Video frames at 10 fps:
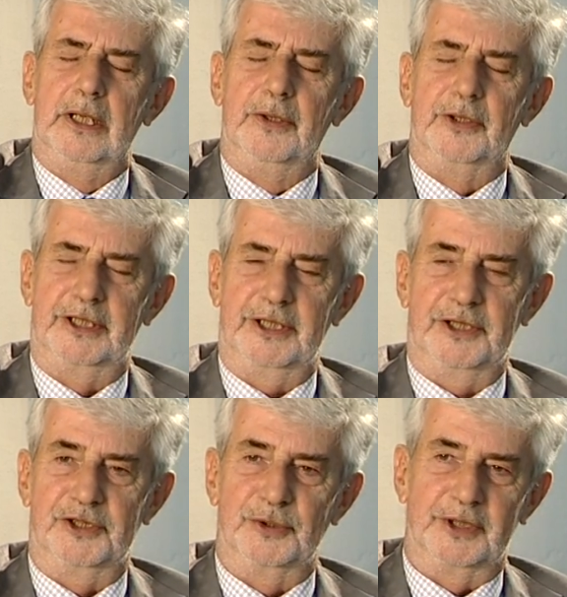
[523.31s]
The key
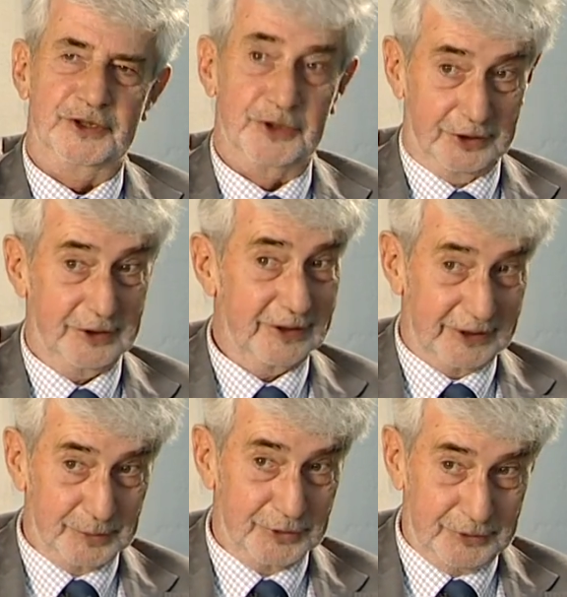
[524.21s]
issue externally
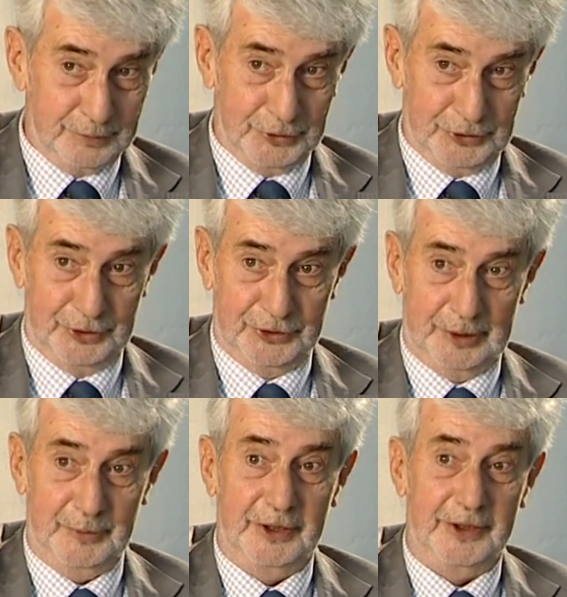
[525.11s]
was
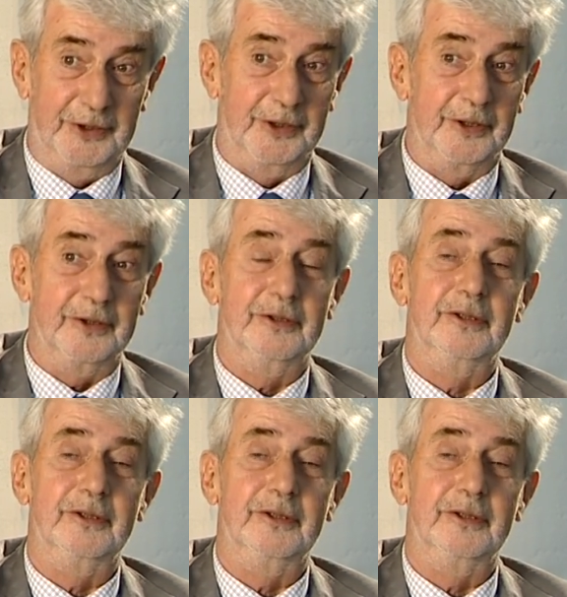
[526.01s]
disseminating it,